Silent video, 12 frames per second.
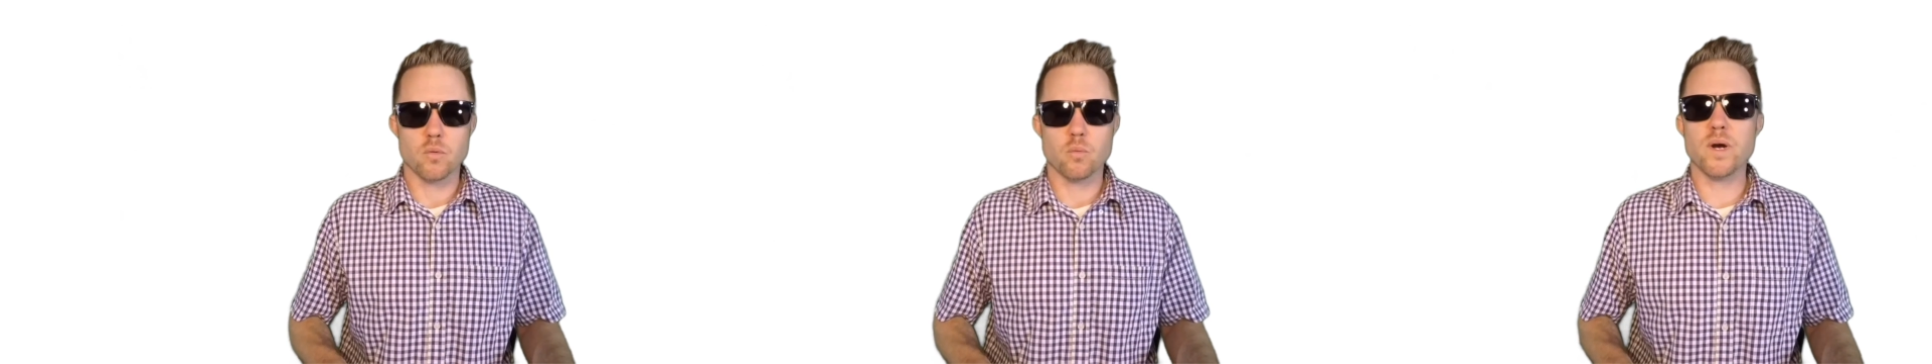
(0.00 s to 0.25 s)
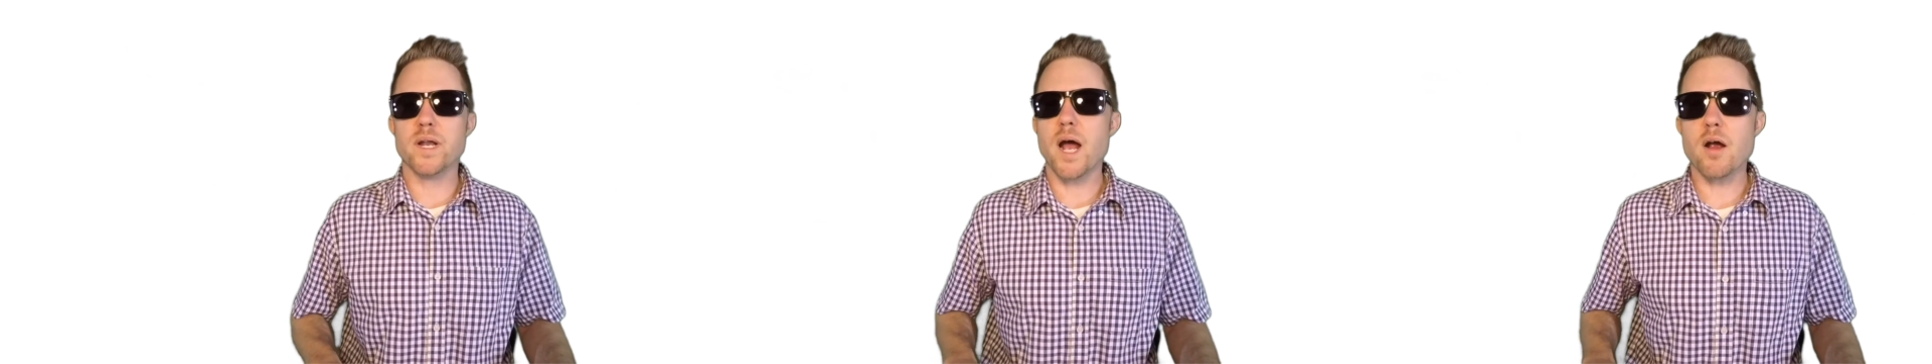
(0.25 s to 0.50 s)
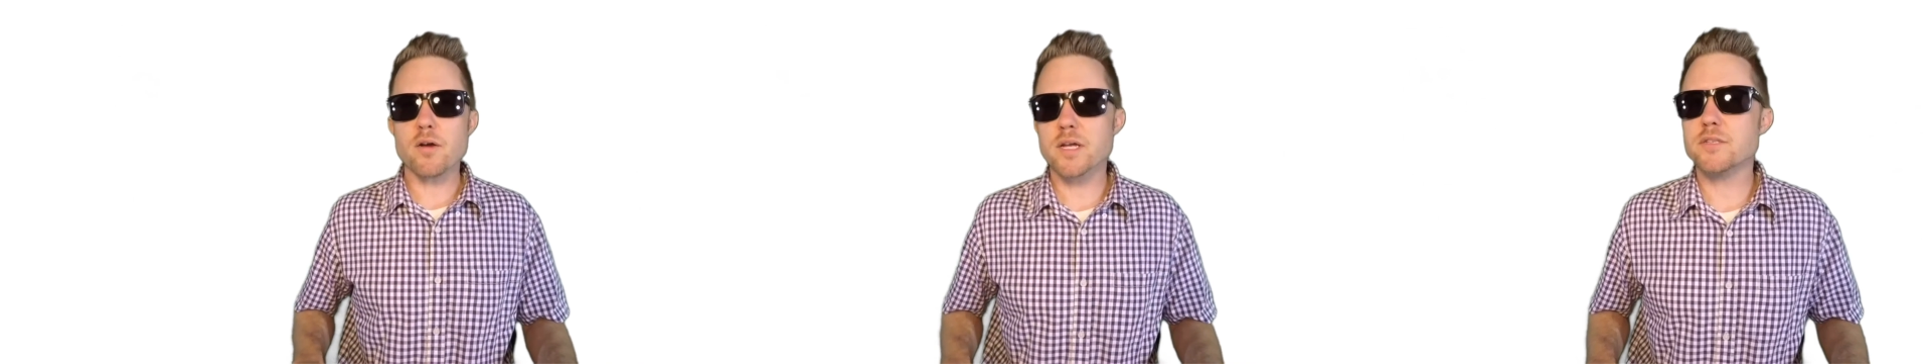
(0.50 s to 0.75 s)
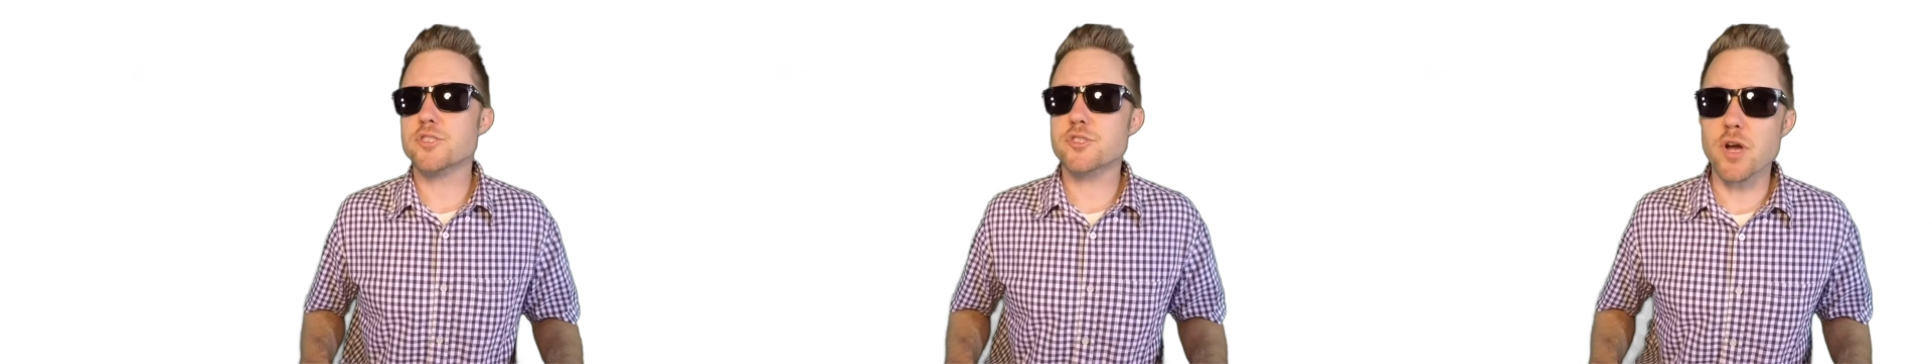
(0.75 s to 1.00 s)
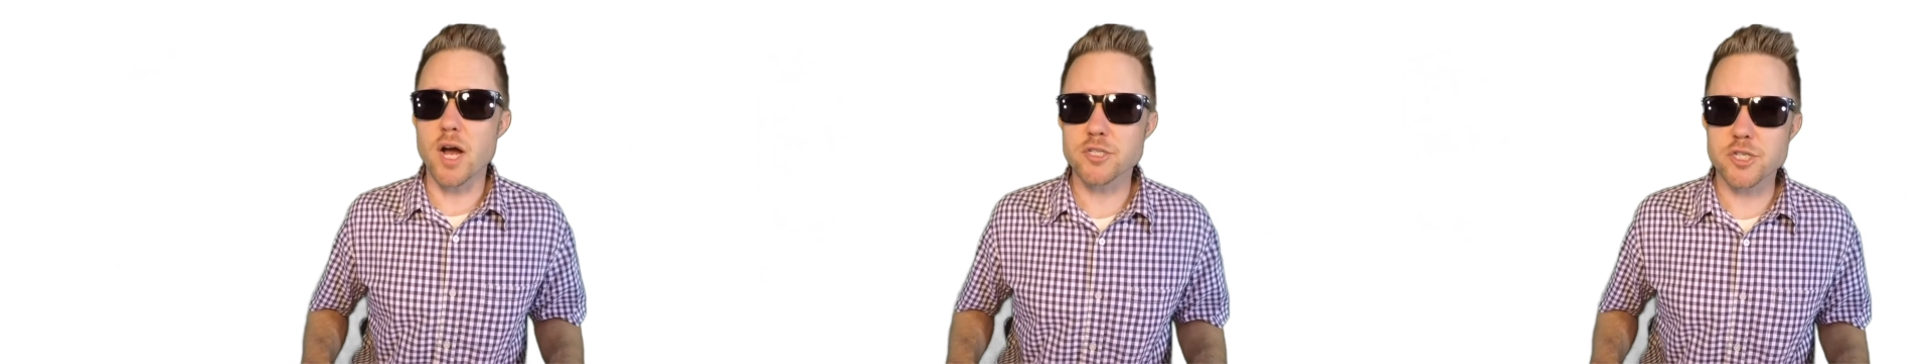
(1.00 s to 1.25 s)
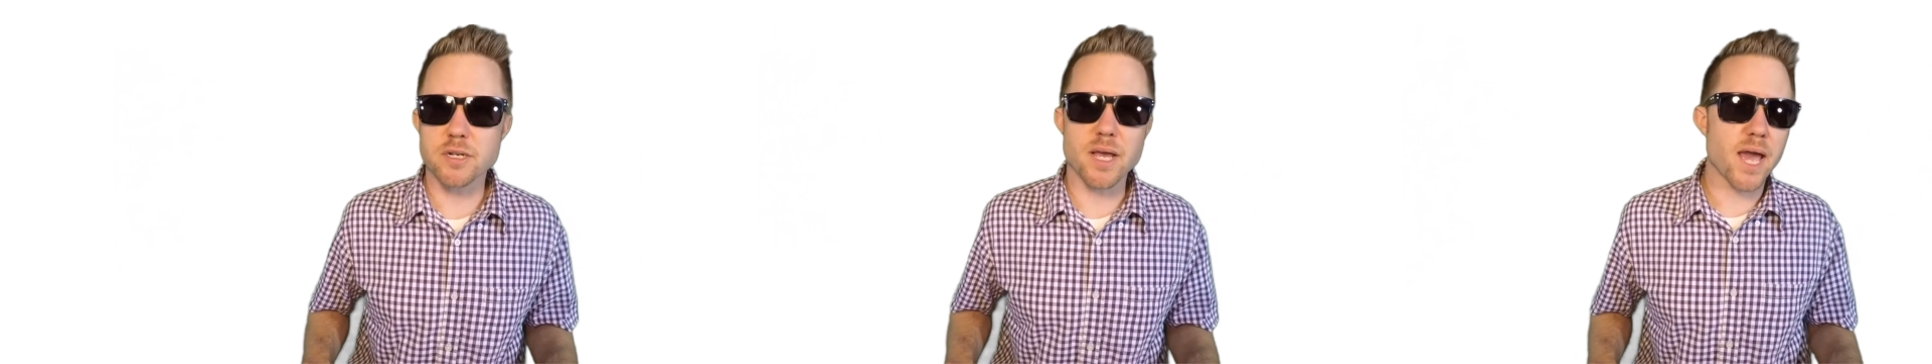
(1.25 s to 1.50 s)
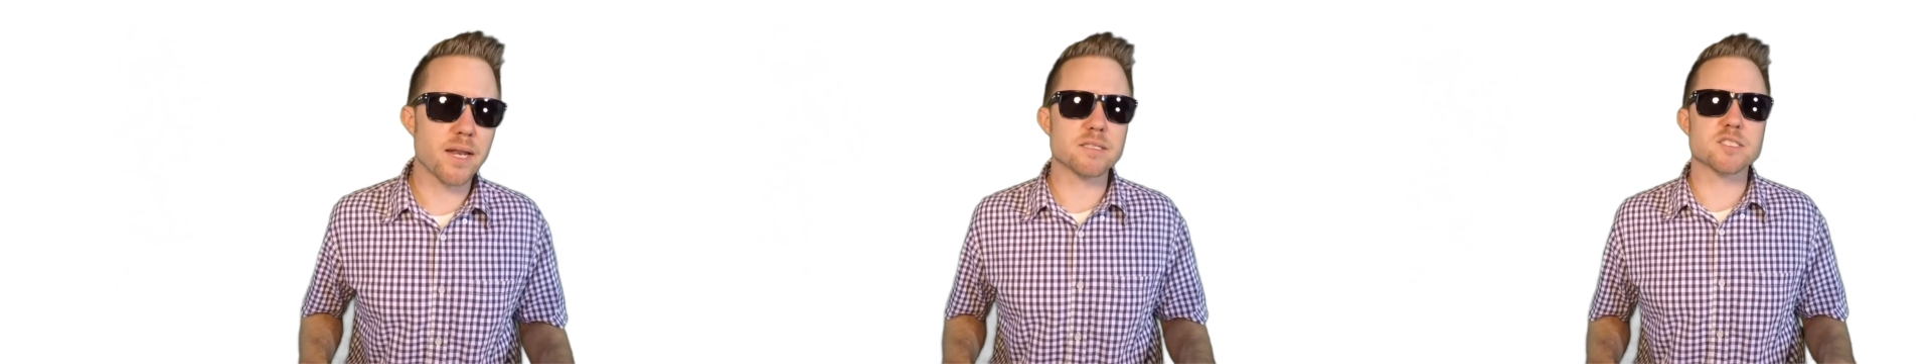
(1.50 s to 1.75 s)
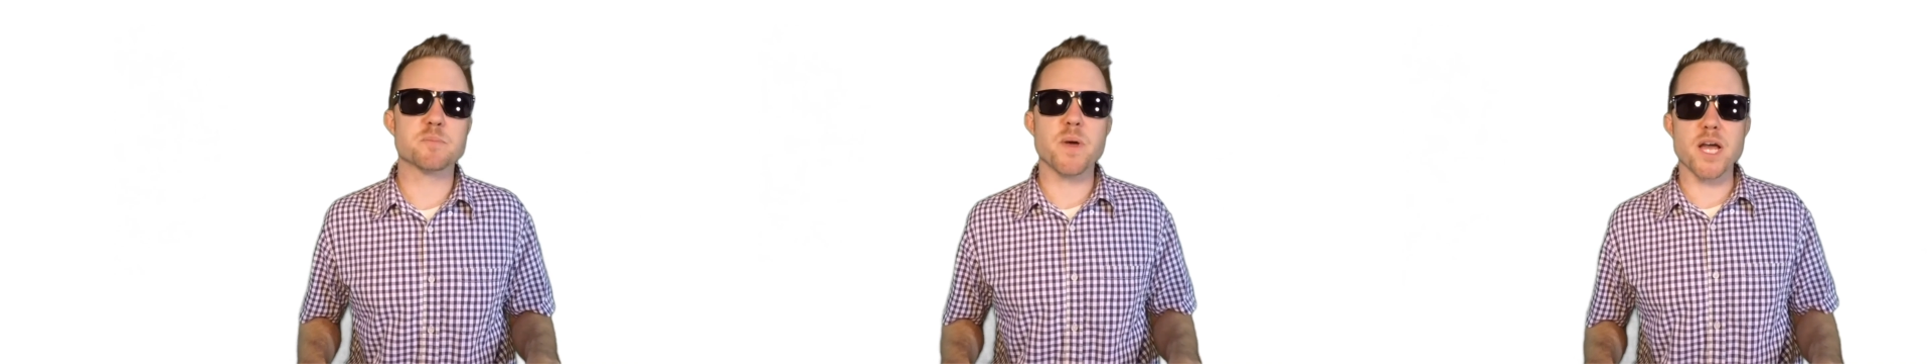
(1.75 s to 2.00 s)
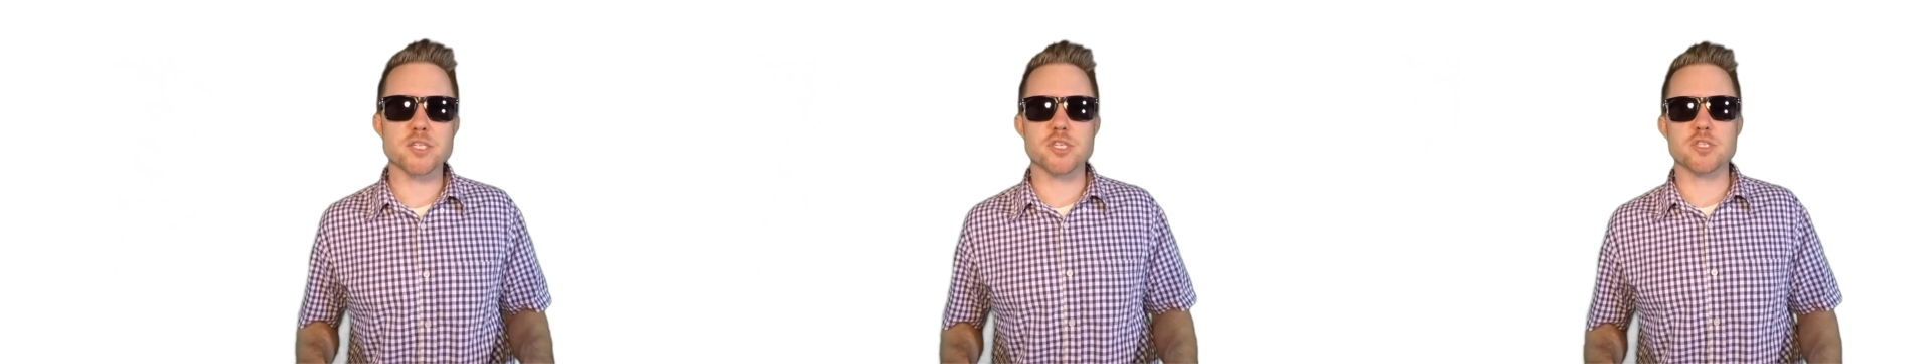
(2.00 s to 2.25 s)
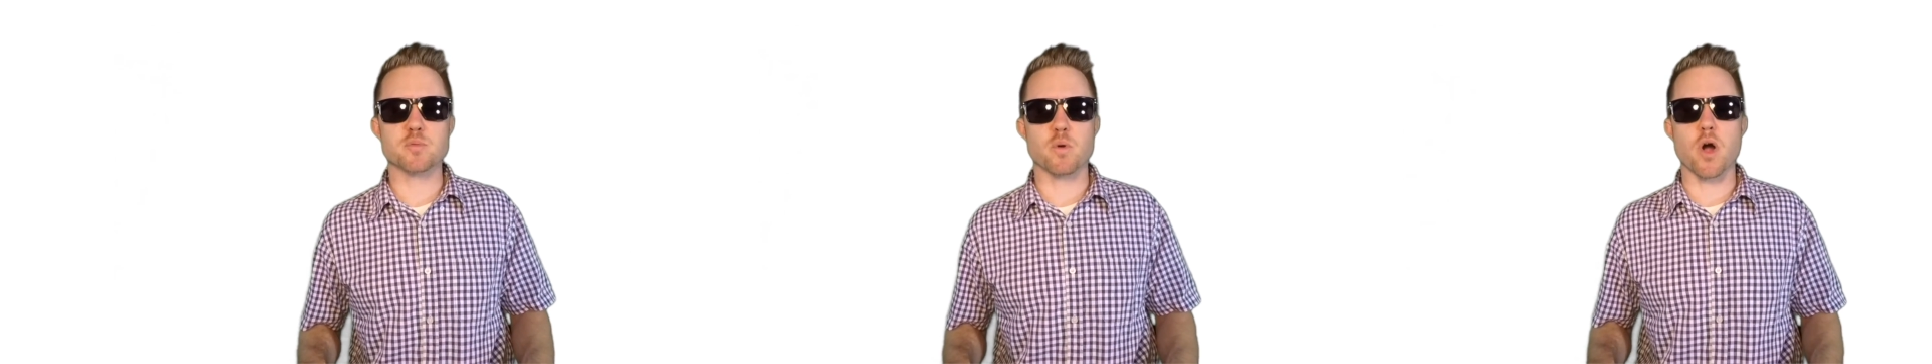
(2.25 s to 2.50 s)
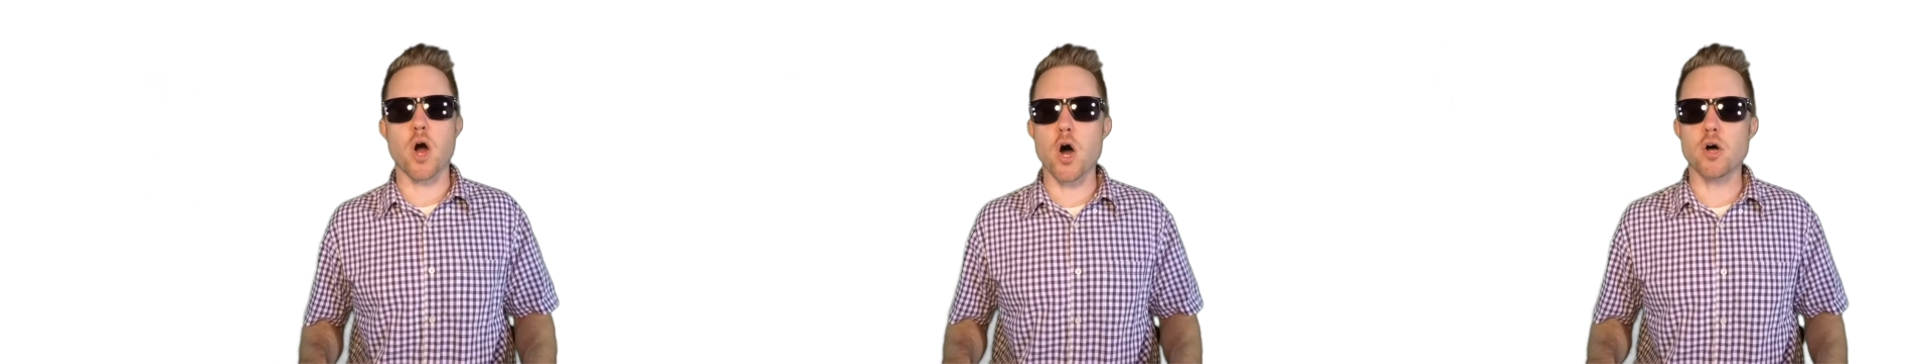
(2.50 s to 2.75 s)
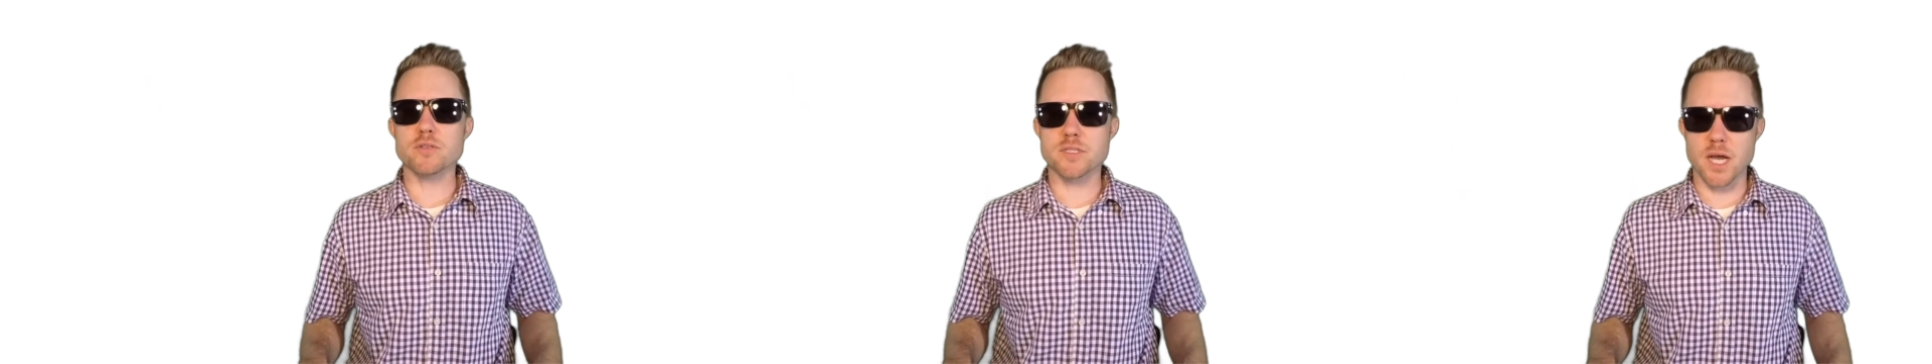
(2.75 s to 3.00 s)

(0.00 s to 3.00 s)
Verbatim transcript: When our construction and inspections were all